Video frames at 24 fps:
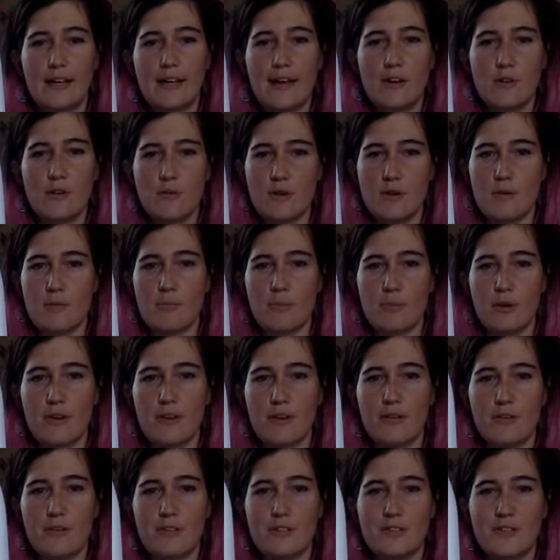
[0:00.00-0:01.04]
I don't want to bore
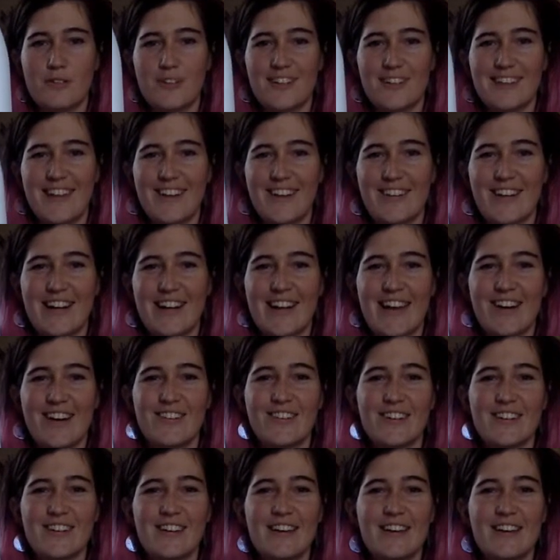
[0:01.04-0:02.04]
you with doing that right now.